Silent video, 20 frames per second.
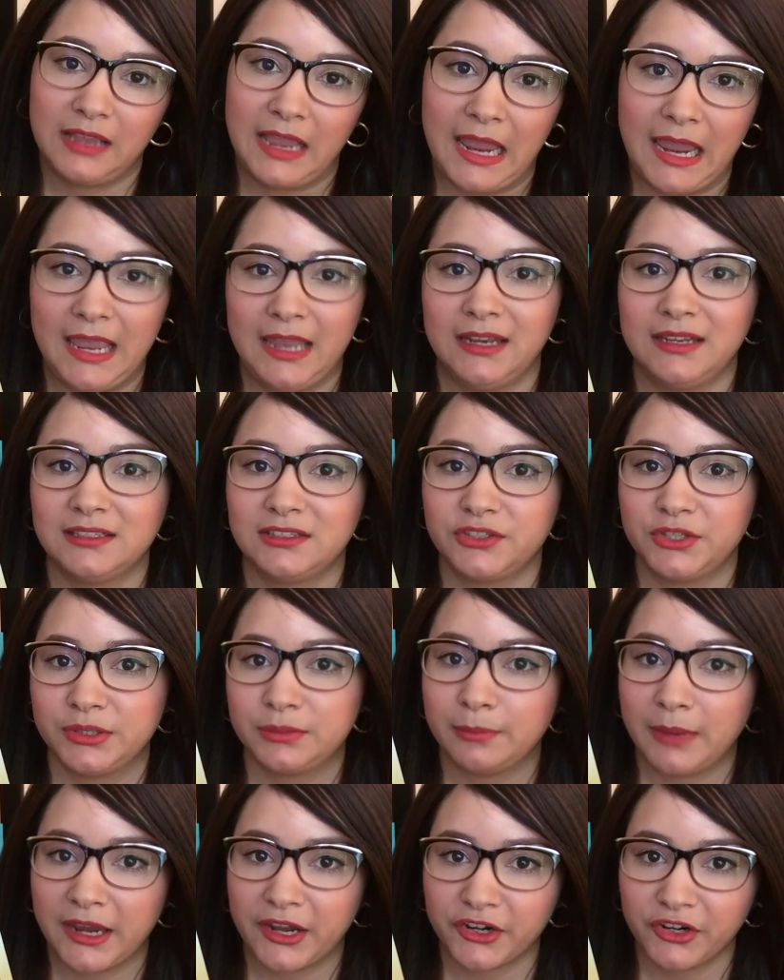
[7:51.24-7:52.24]
Anne is
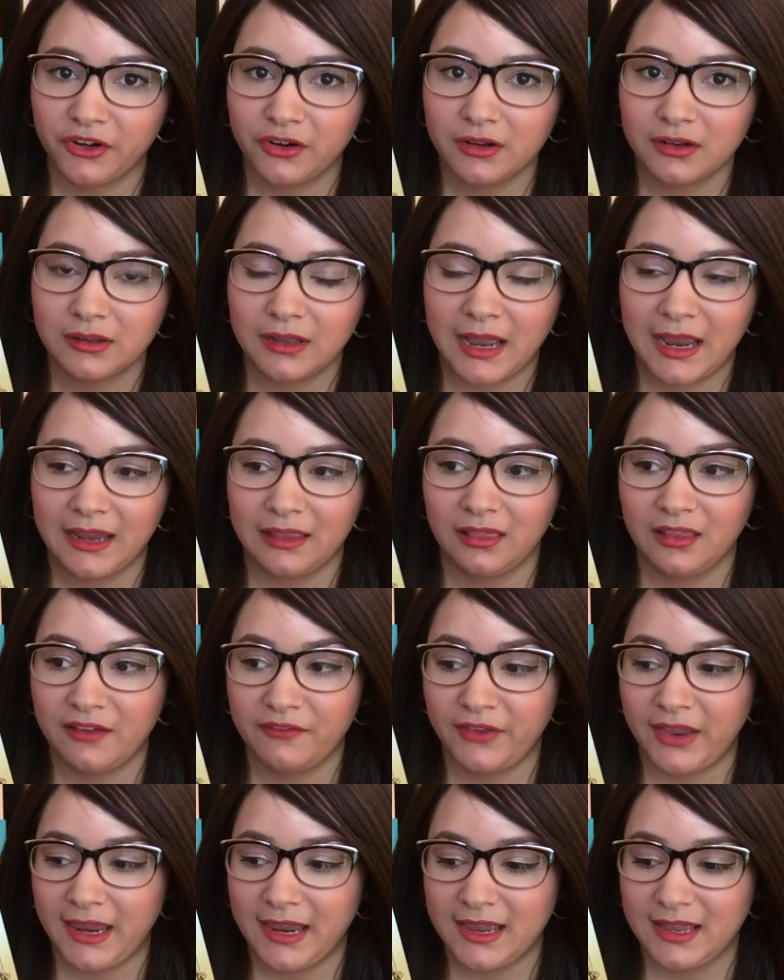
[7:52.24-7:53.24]
just my girl. I
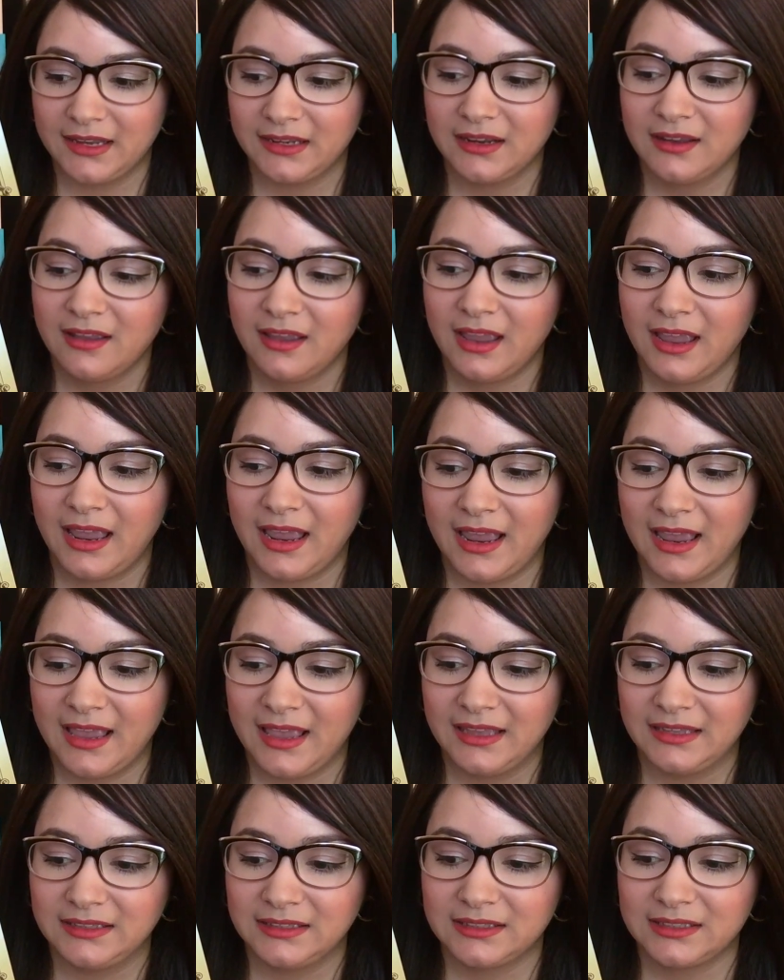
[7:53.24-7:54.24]
love Anne,
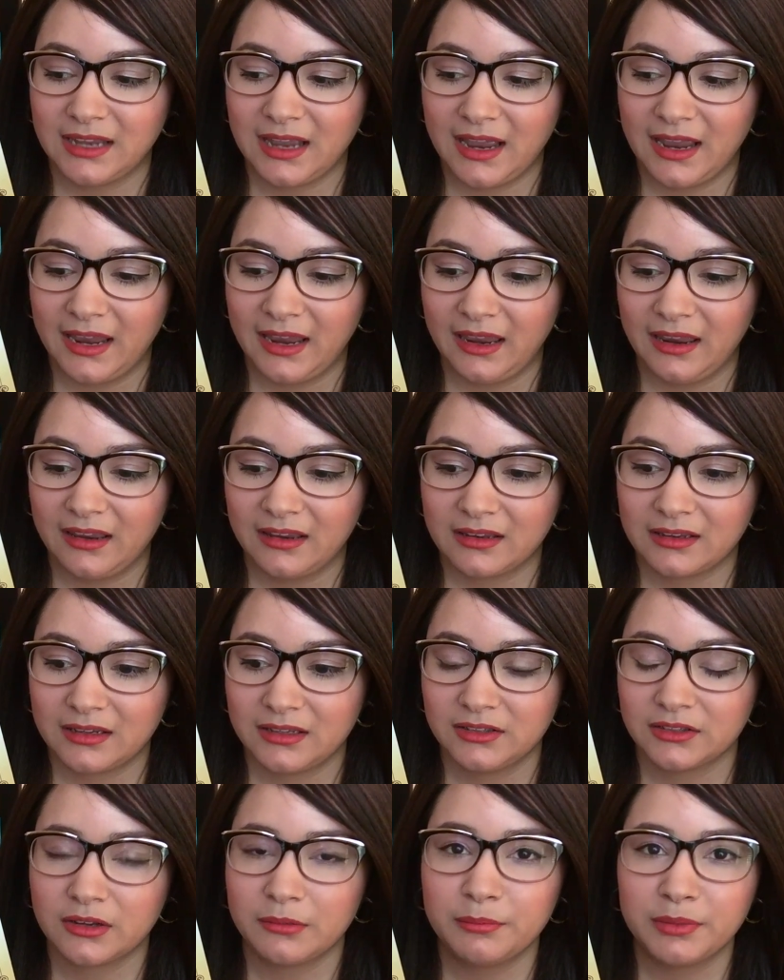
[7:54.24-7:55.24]
and I
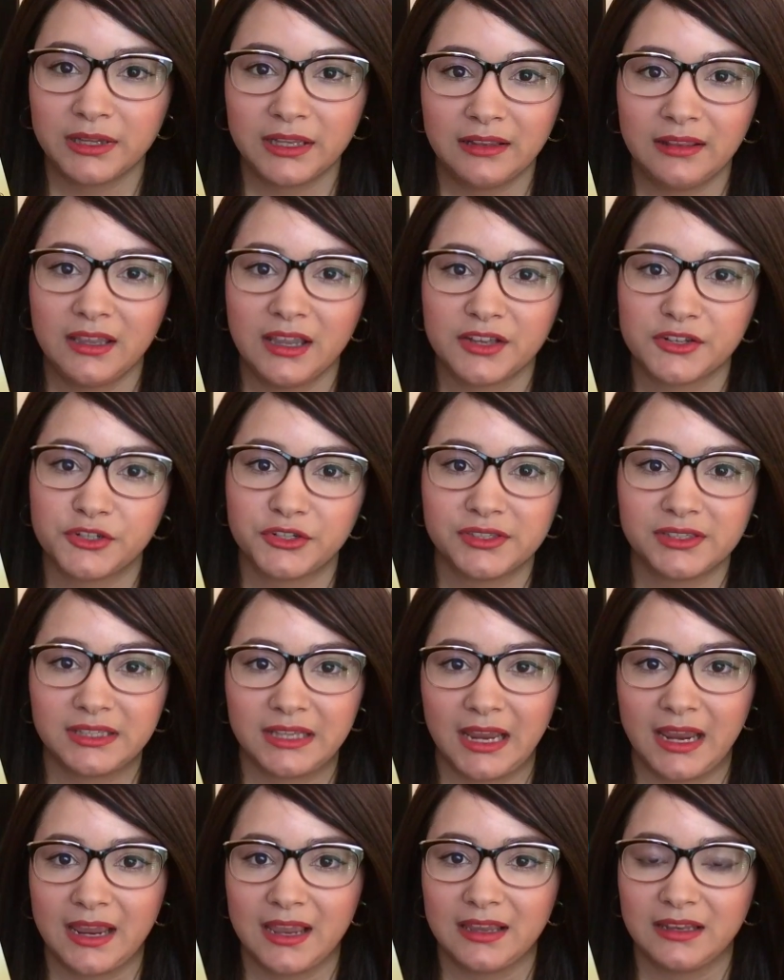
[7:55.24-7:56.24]
can completely
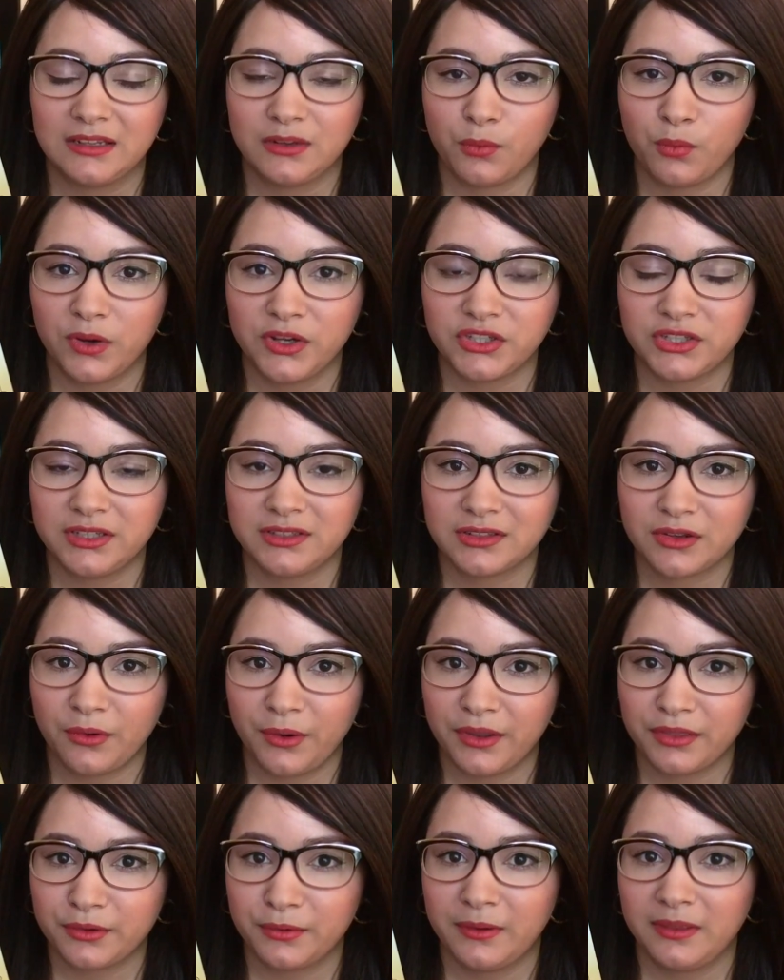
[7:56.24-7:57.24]
understand what she's
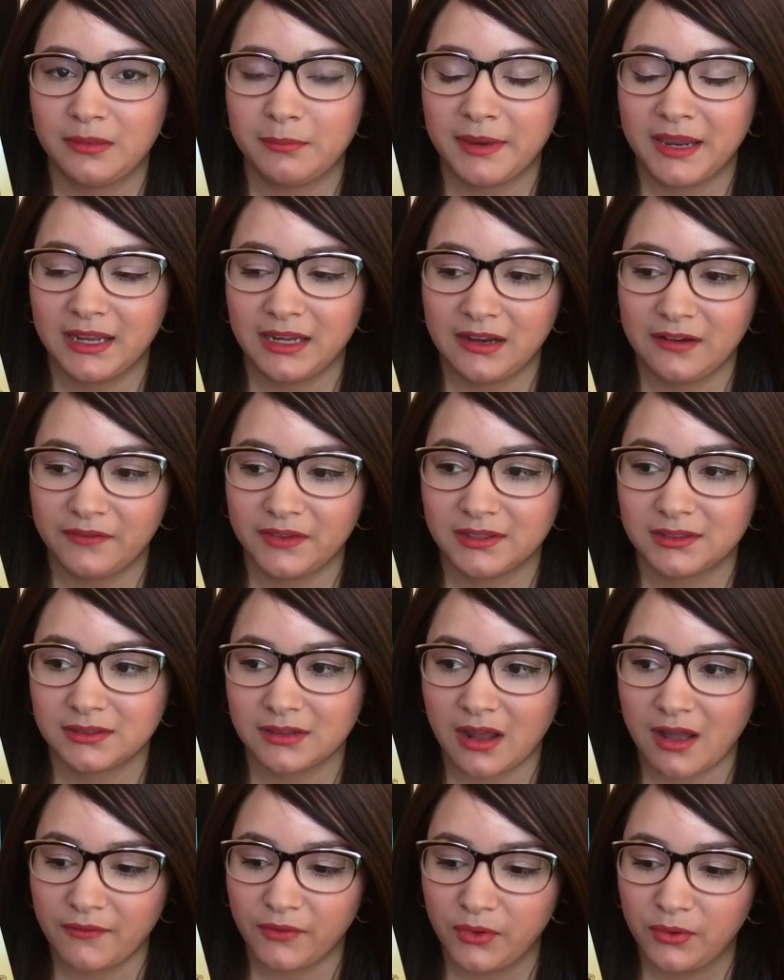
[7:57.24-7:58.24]
going through in the beginning of this
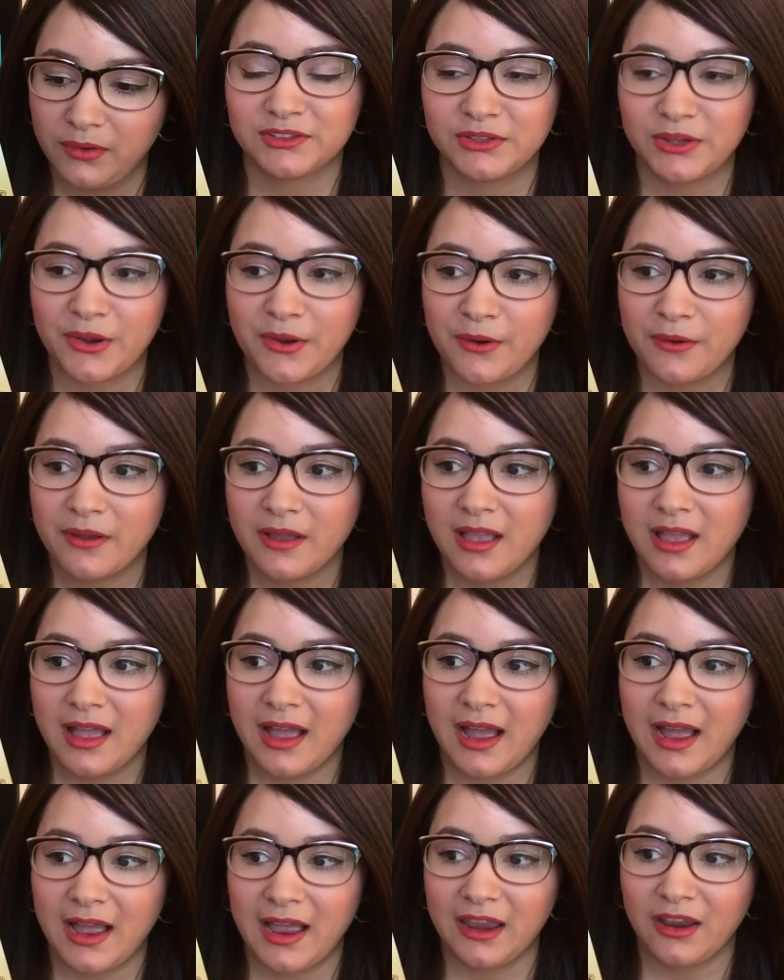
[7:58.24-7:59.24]
novel. So
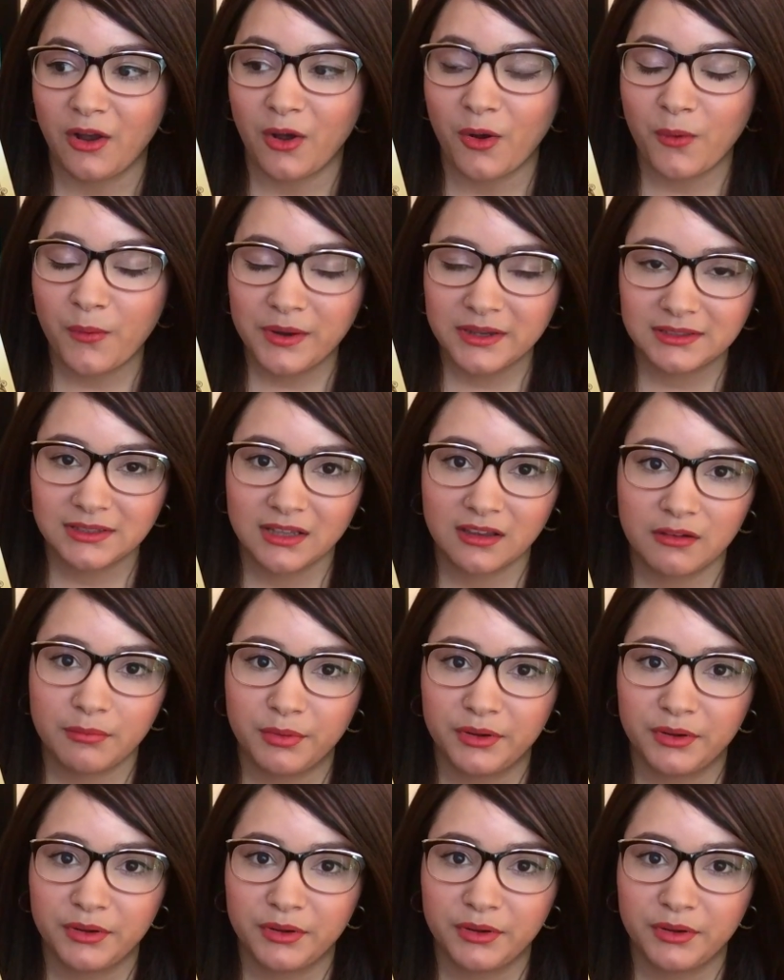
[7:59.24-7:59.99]
I always think of